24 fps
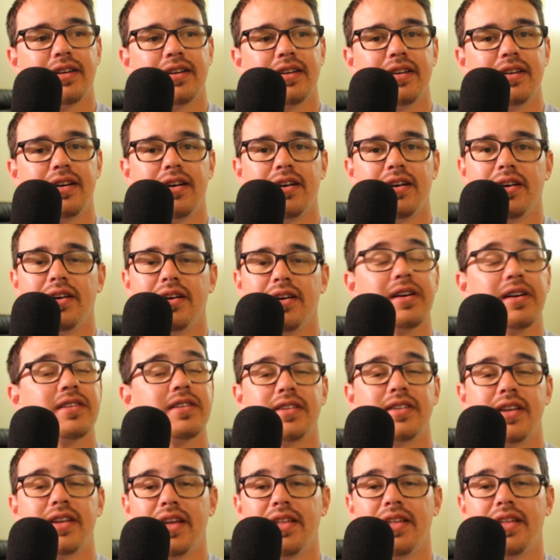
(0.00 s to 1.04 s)
Uh,
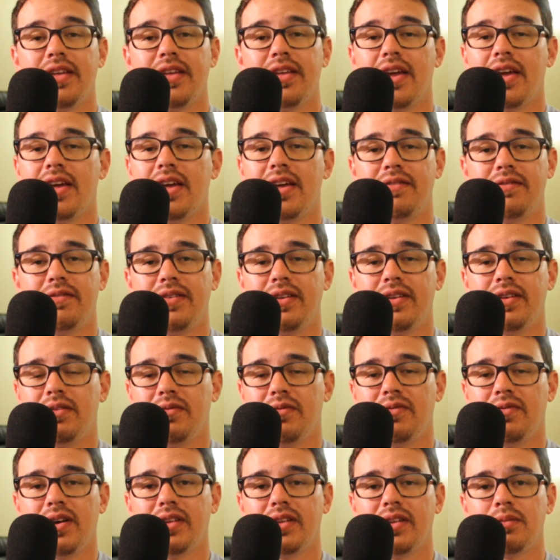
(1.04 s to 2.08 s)
Seth and Finn
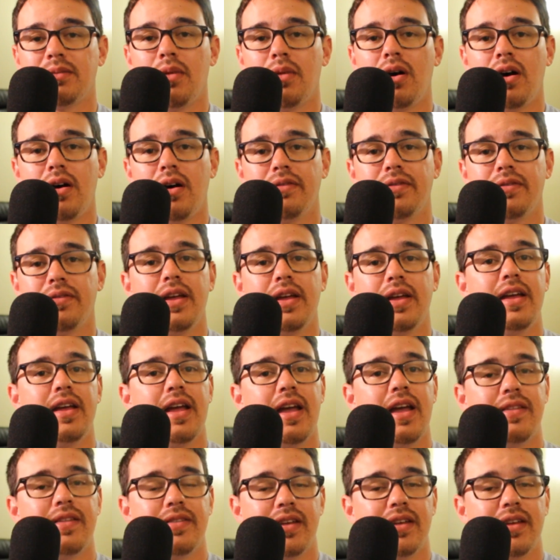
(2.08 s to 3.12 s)
fight them off,
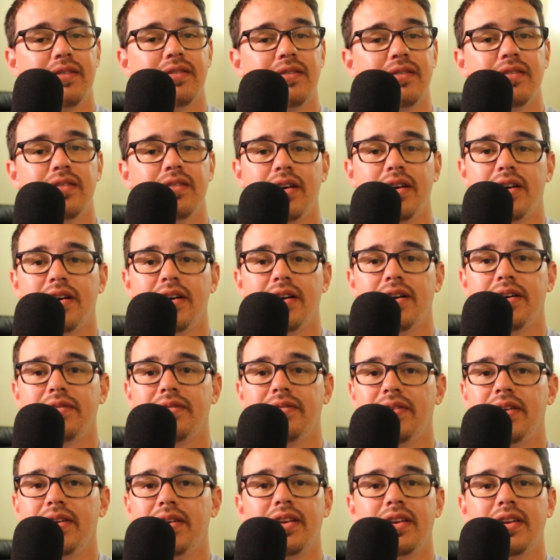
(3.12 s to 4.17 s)
and then uh,
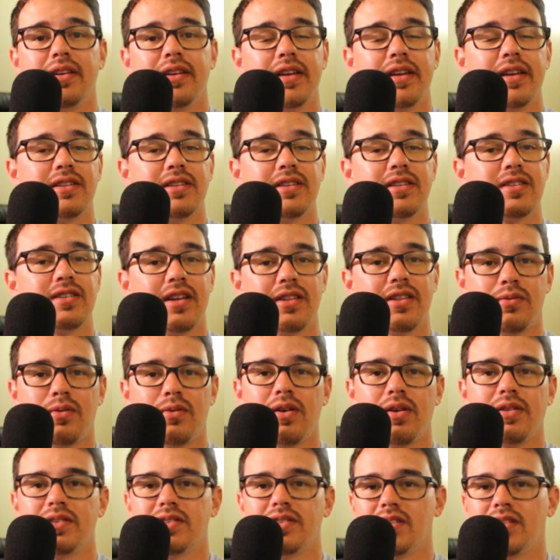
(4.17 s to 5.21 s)
Finn hits Seth
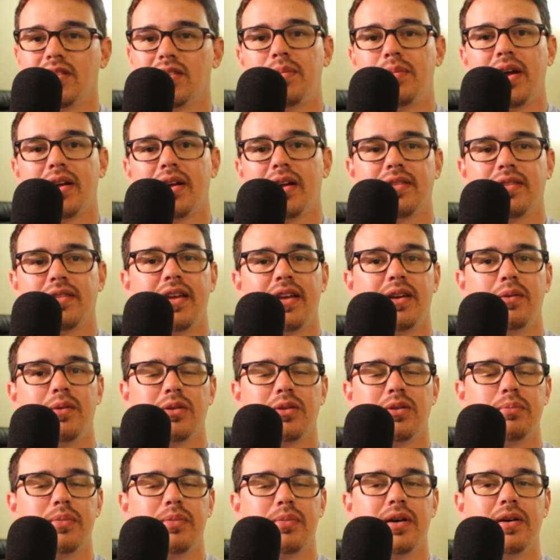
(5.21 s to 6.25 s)
Rollins in the back of the head with a
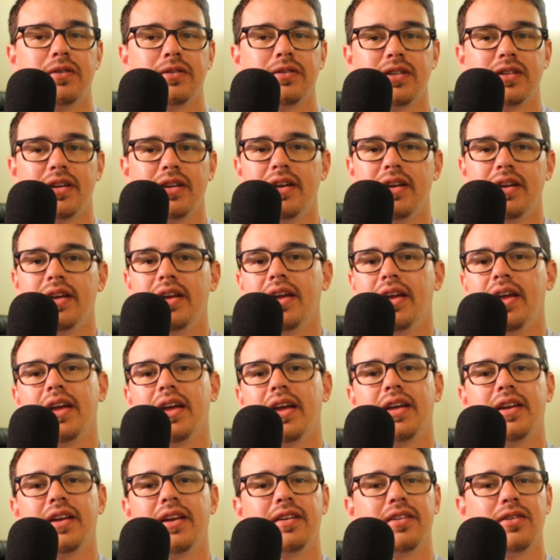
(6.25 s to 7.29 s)
belt
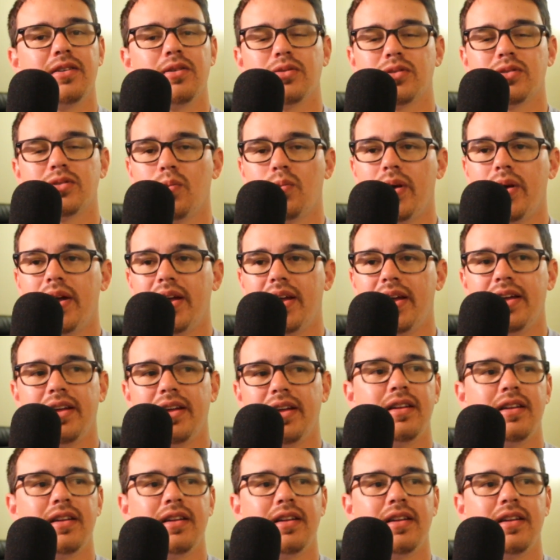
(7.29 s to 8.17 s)
and goes away.